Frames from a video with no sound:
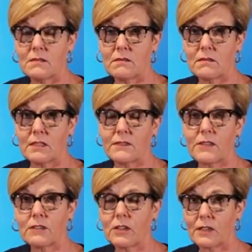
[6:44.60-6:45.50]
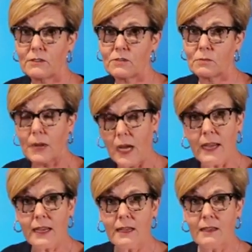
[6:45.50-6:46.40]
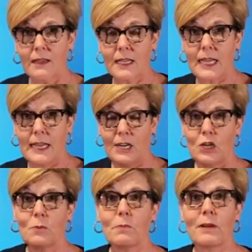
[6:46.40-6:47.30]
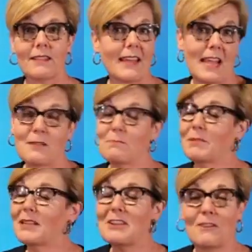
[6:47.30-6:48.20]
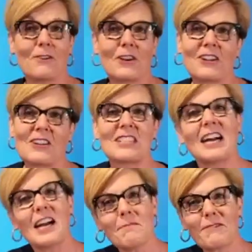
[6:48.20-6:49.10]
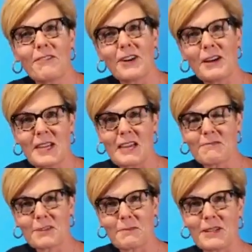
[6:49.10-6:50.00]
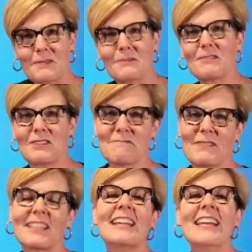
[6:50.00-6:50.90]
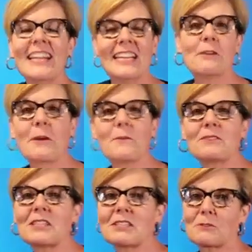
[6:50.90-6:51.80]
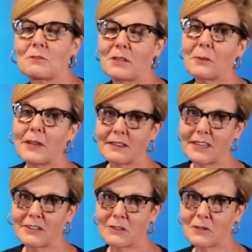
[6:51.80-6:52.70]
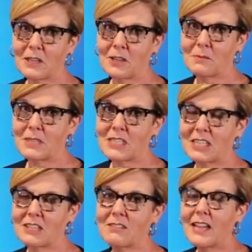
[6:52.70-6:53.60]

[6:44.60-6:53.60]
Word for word: live that long under my care, but they had been there for a long time before I became responsible for them. But anyway, roses grow well here in Oklahoma too.